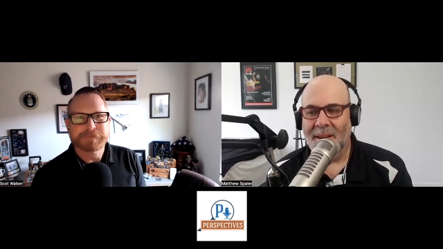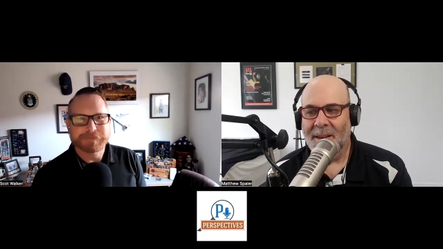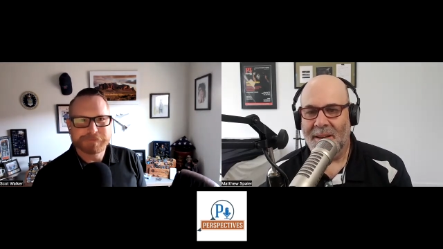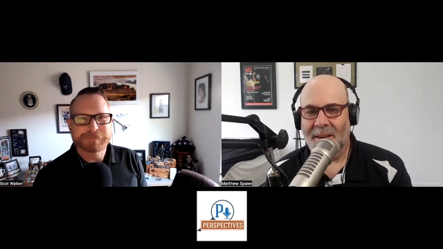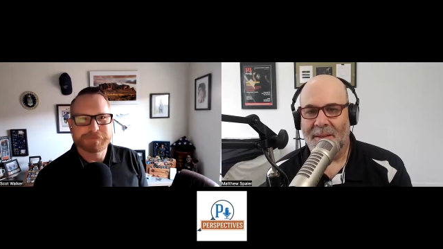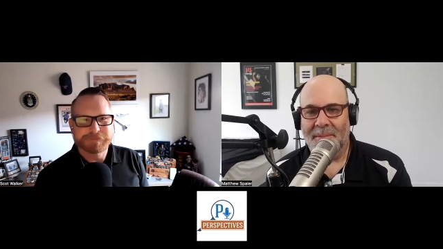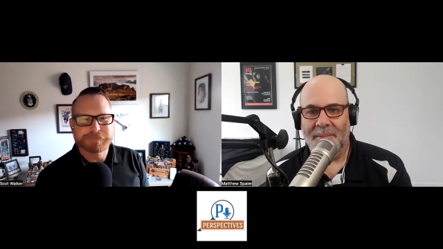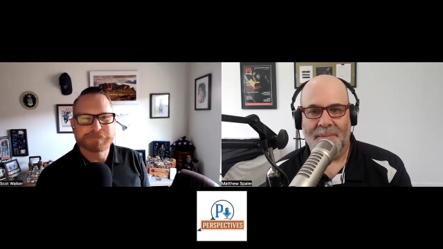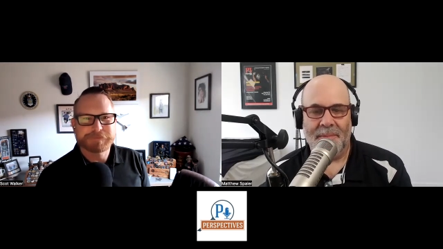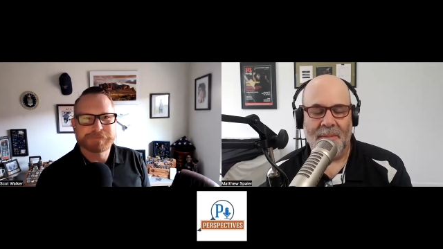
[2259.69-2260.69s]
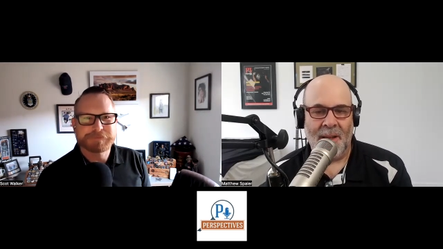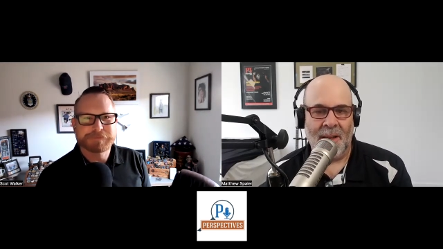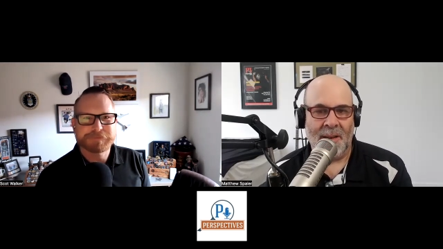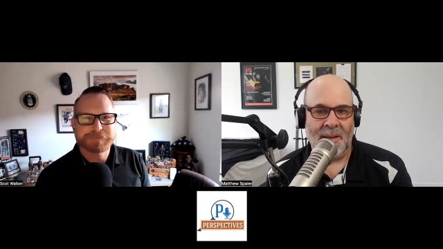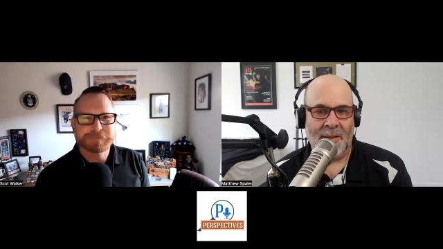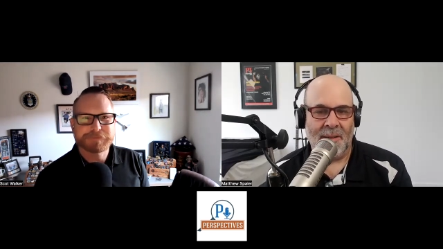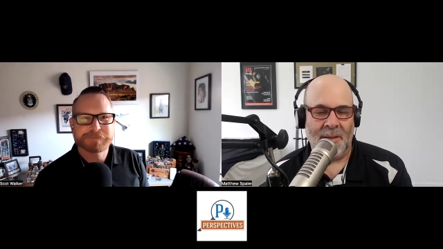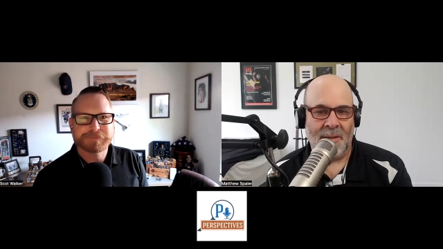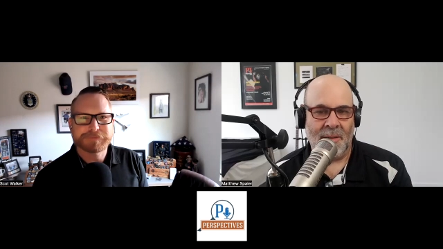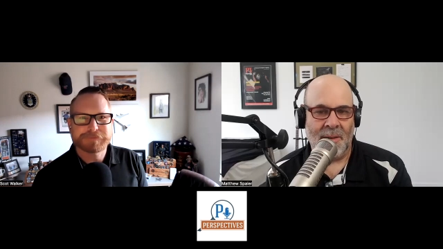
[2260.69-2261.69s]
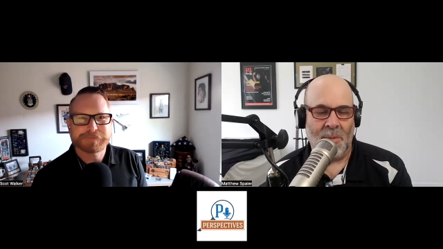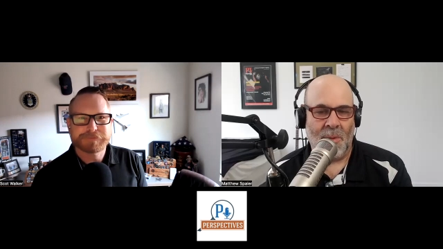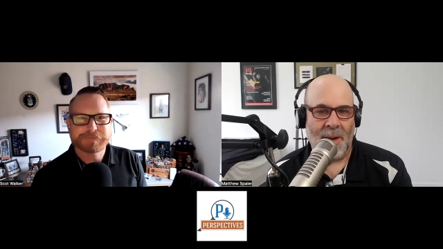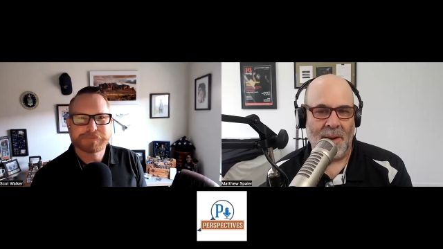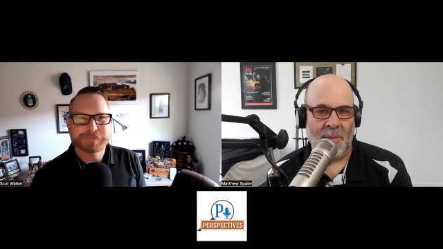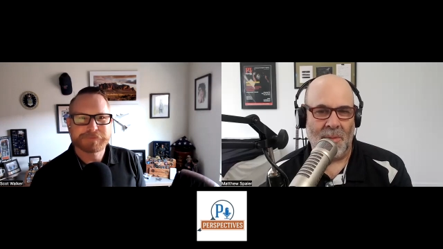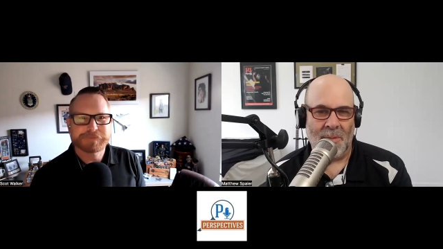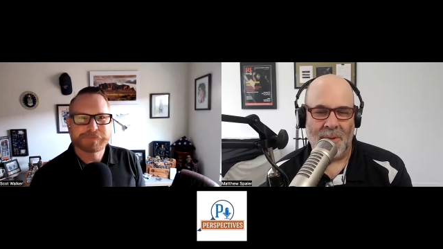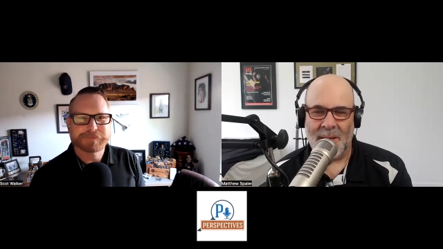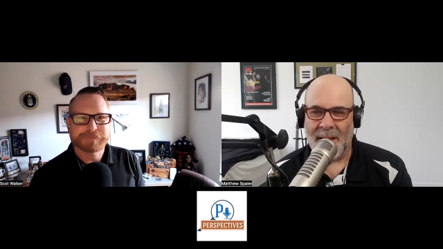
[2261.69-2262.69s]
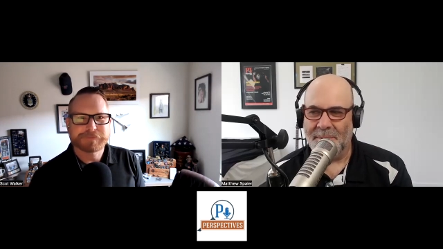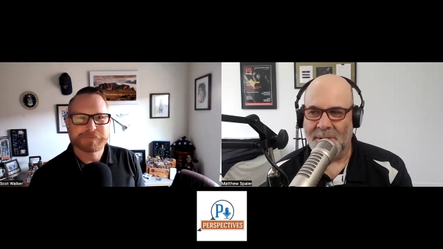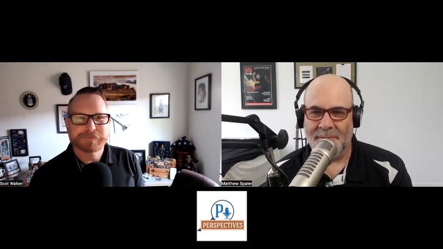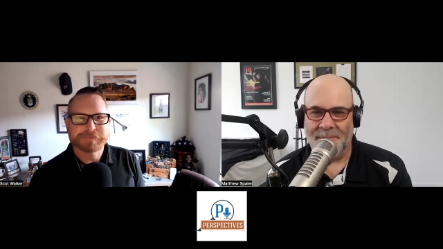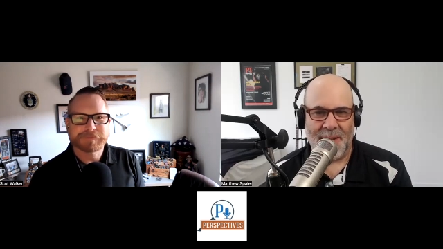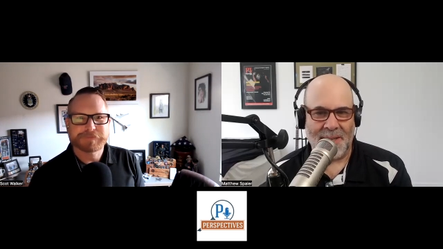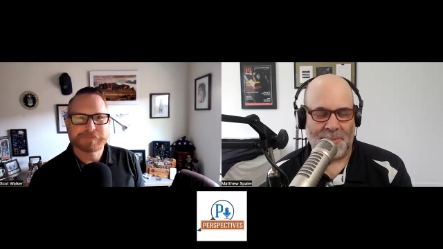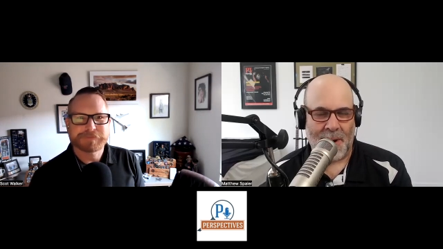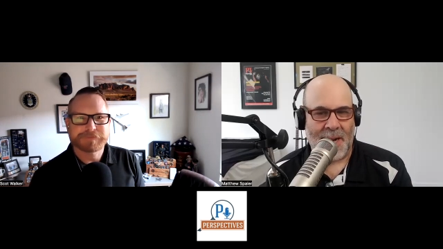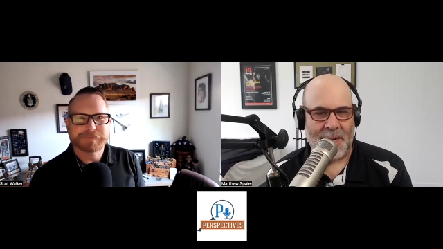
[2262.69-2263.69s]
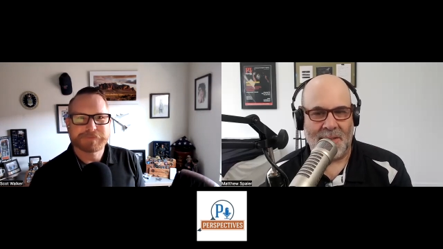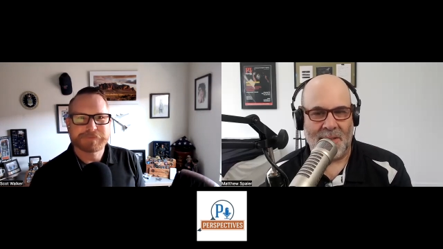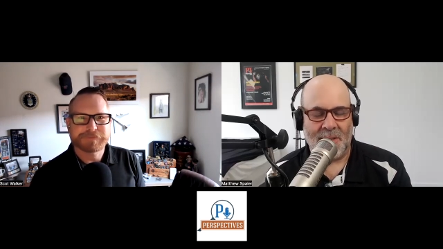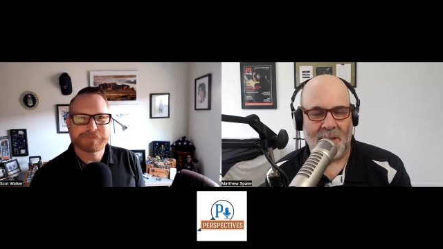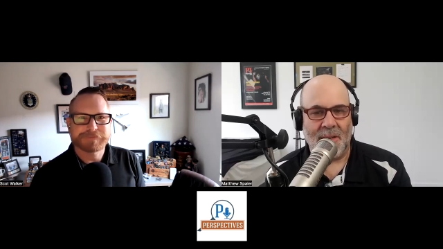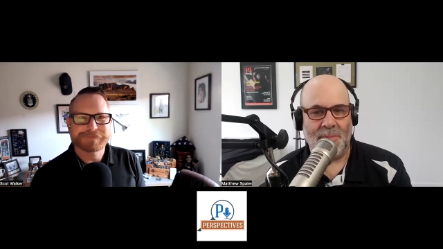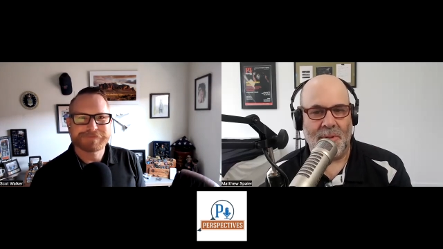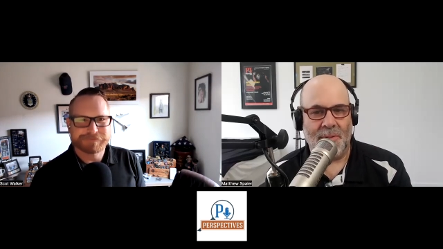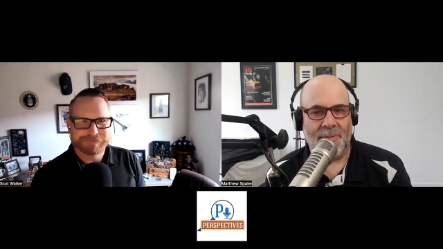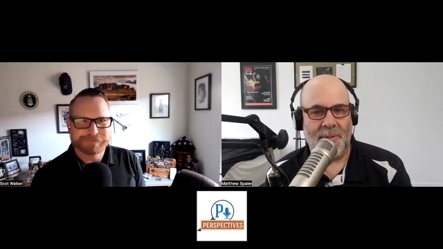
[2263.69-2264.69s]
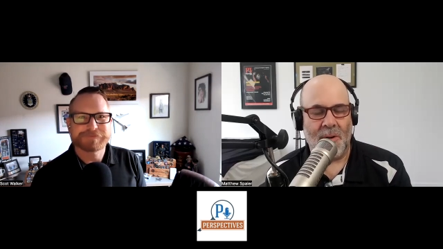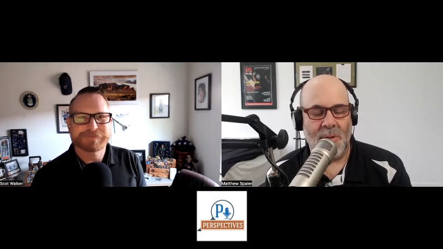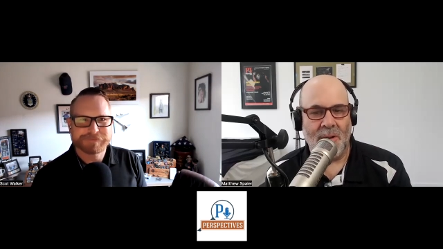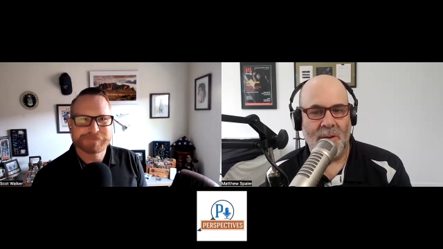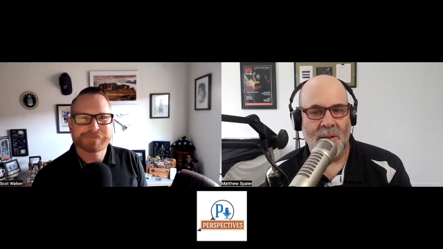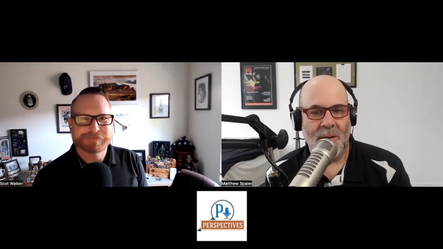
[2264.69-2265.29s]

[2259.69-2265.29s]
Speaker 1: Um, and, uh, you know, what types of best practices can you put forward